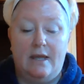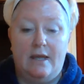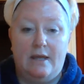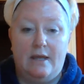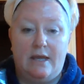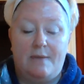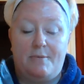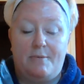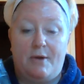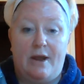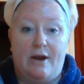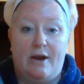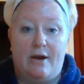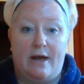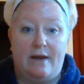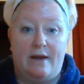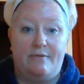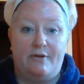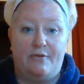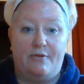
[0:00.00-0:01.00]
keep your hair out
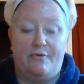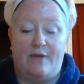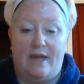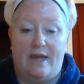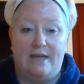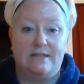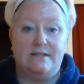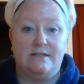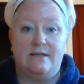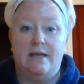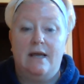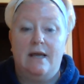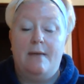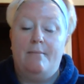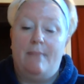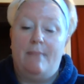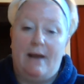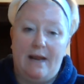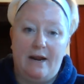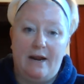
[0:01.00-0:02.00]
of your face.
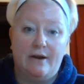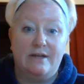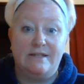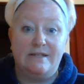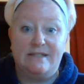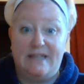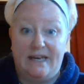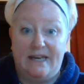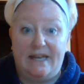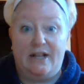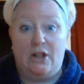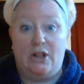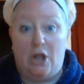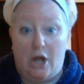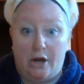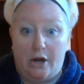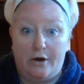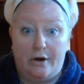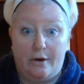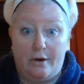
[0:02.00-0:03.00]
My hair is getting
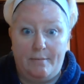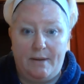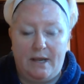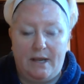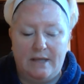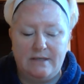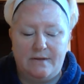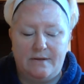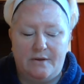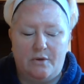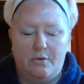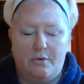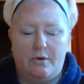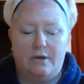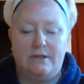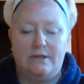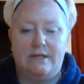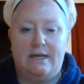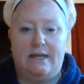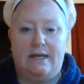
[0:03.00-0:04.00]
longer because of the
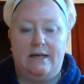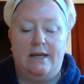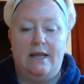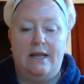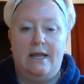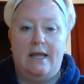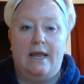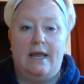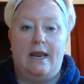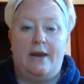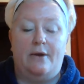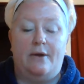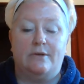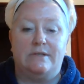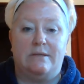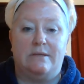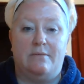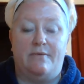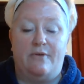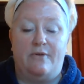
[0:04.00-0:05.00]
quarantine, and I know
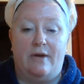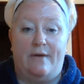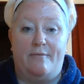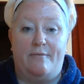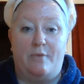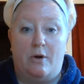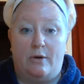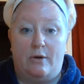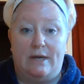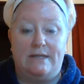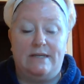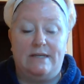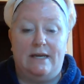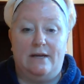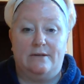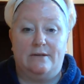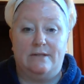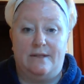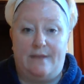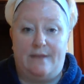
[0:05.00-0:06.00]
some of you have
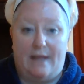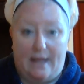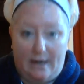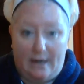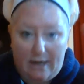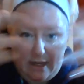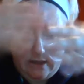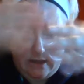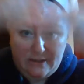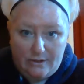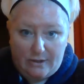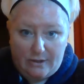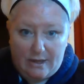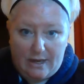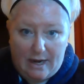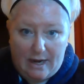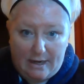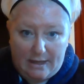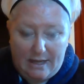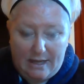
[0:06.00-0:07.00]
ponytails and that, so you can
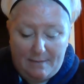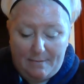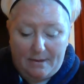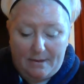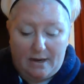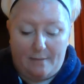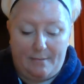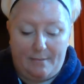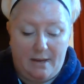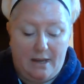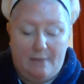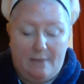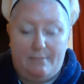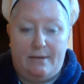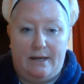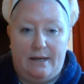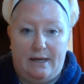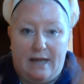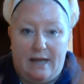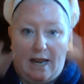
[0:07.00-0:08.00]
kind of keep it up,
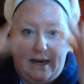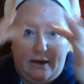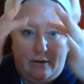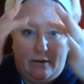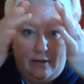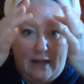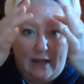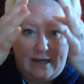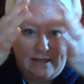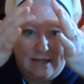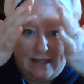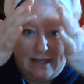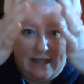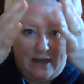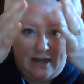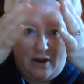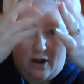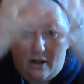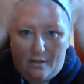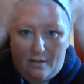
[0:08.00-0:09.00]
but I don't like to get
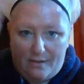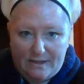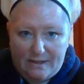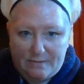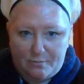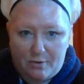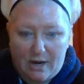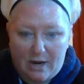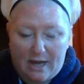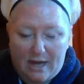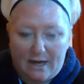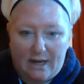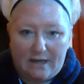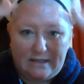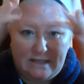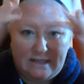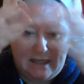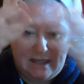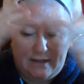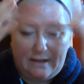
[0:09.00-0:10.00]
all this product
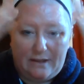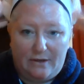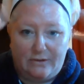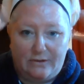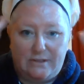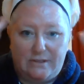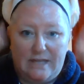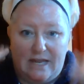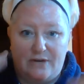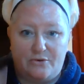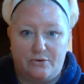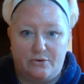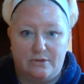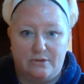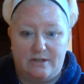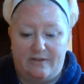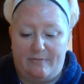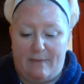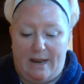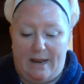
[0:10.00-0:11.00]
in the little tendrils
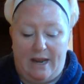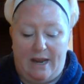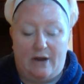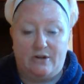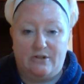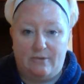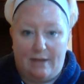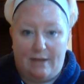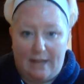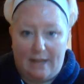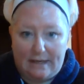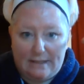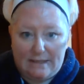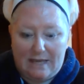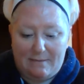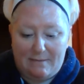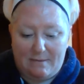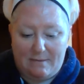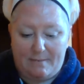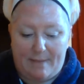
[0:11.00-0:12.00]
of my hair, so I like to
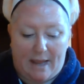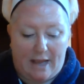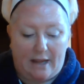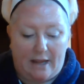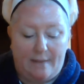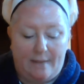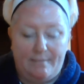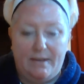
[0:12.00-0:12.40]
keep it back.